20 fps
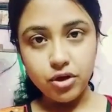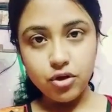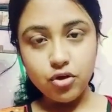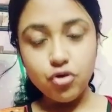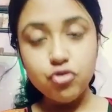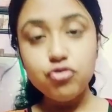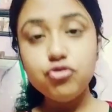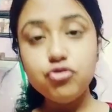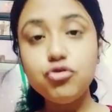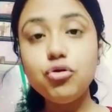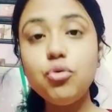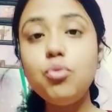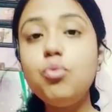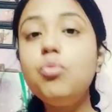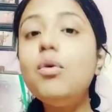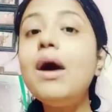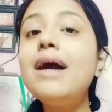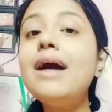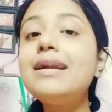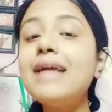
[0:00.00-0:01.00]
So
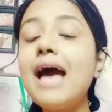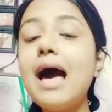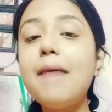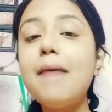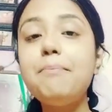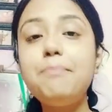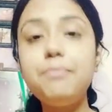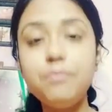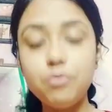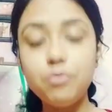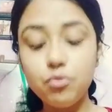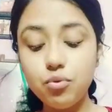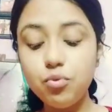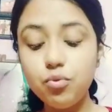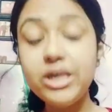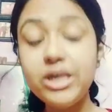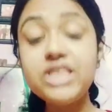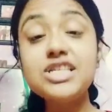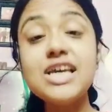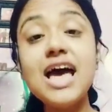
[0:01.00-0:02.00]
what happened?
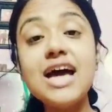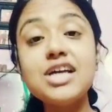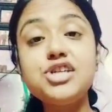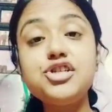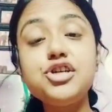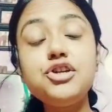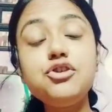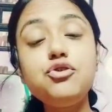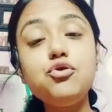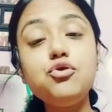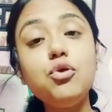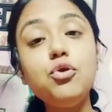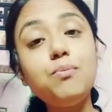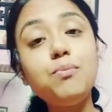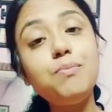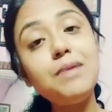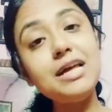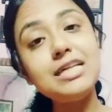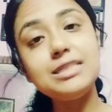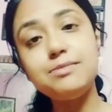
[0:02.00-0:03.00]
Which action took
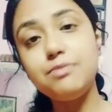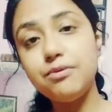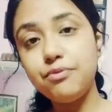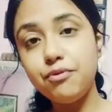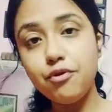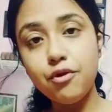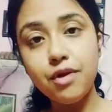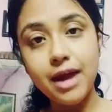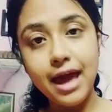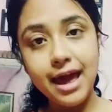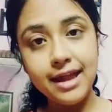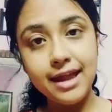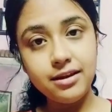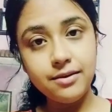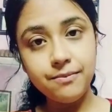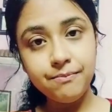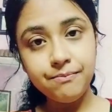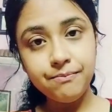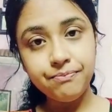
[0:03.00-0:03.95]
place beforehand?